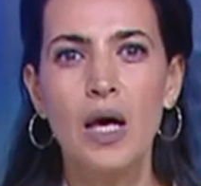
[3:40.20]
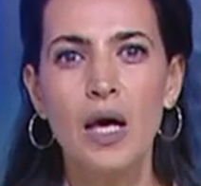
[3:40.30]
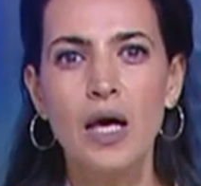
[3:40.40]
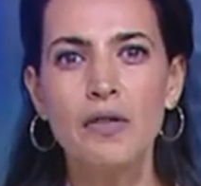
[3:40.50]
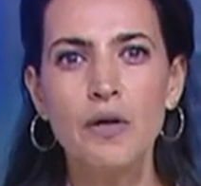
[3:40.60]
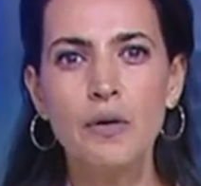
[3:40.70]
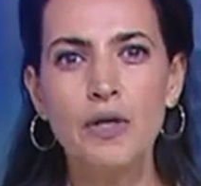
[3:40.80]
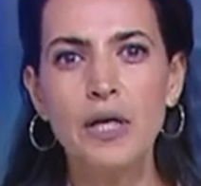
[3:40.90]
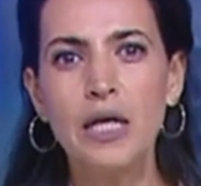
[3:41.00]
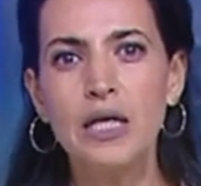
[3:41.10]
In the
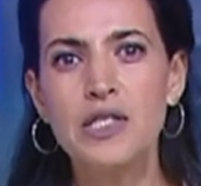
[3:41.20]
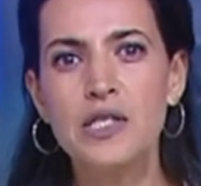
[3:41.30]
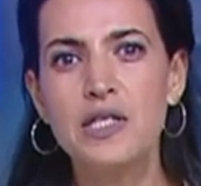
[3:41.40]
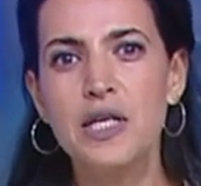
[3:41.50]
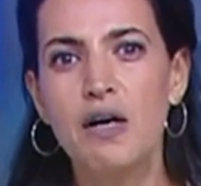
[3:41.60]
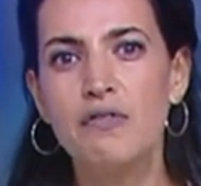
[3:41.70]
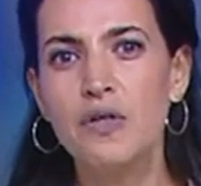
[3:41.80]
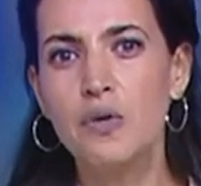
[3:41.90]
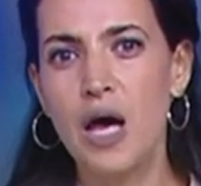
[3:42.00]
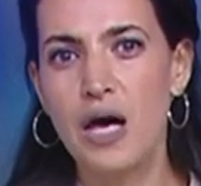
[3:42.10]
northern English city of
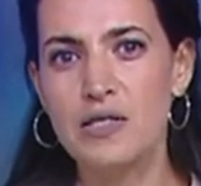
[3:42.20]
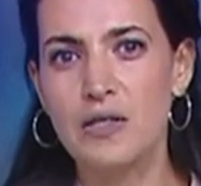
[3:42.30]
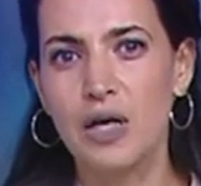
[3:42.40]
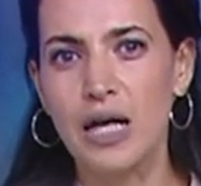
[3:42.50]
Newcastle,